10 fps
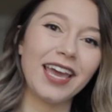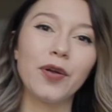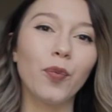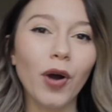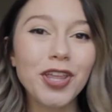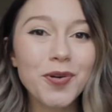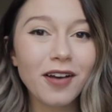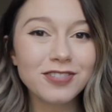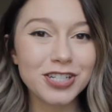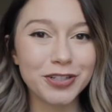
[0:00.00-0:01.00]
and what you
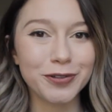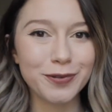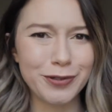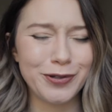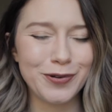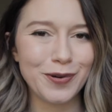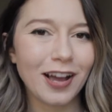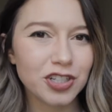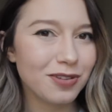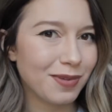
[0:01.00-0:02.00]
have to do to
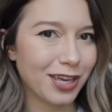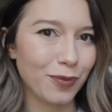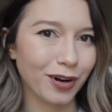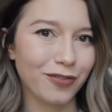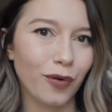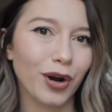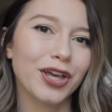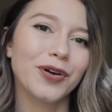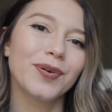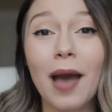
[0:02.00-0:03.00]
actually make it work for you.